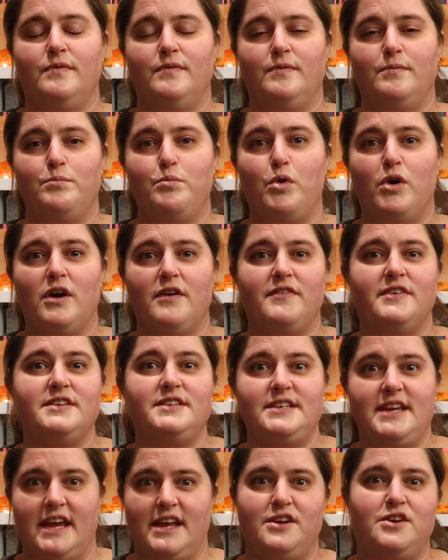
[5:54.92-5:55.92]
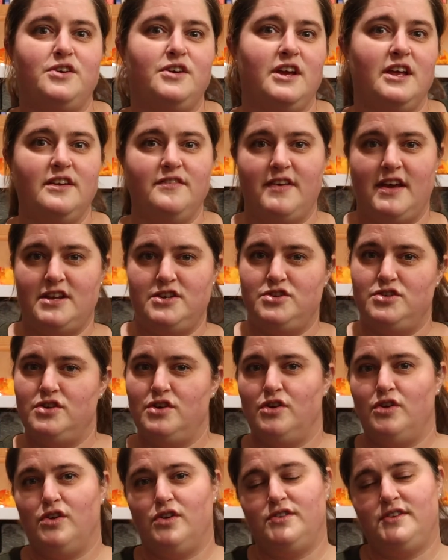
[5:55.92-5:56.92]
more of a standard
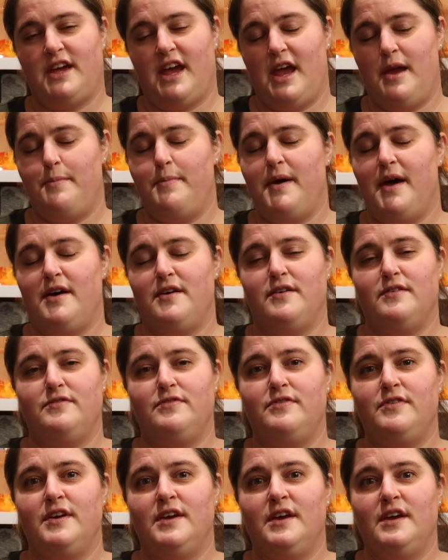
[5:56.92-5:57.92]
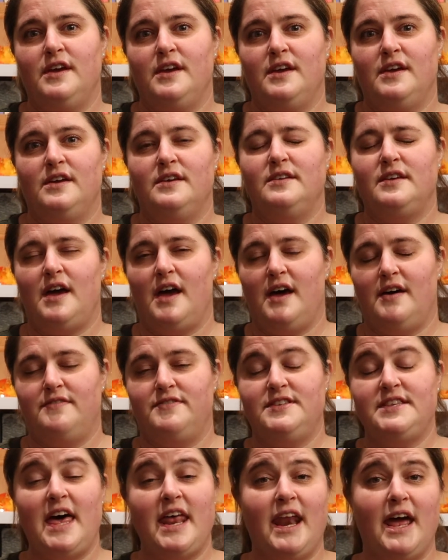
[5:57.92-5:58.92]
conventional type of, of
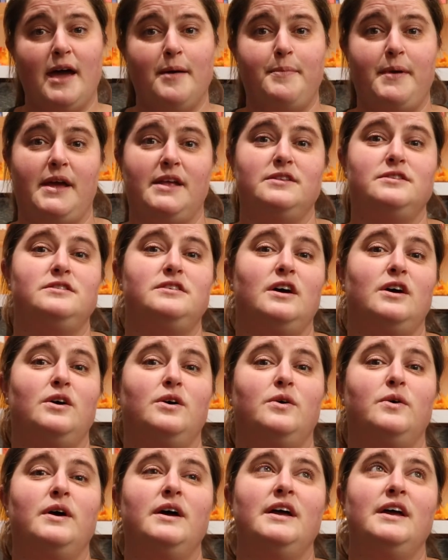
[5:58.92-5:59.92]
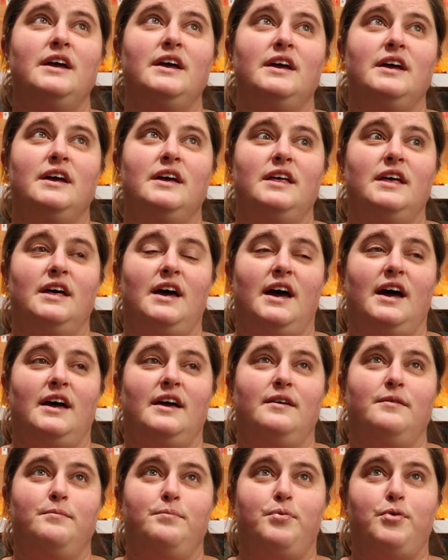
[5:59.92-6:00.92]
setup. And so
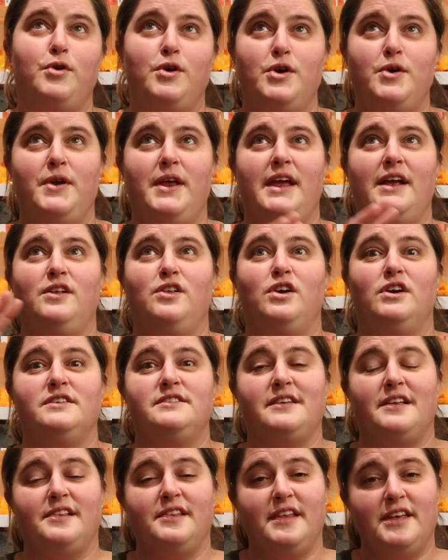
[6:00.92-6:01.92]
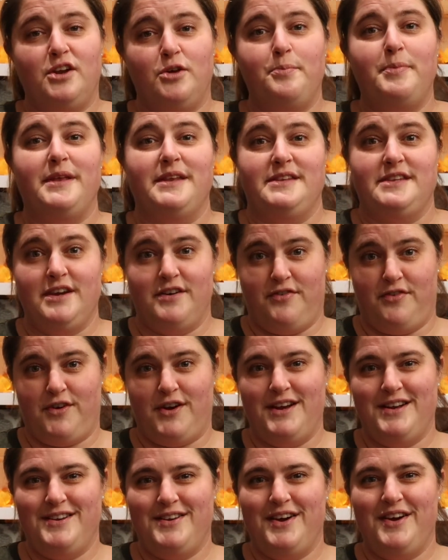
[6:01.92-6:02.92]
pruning looks a little bit different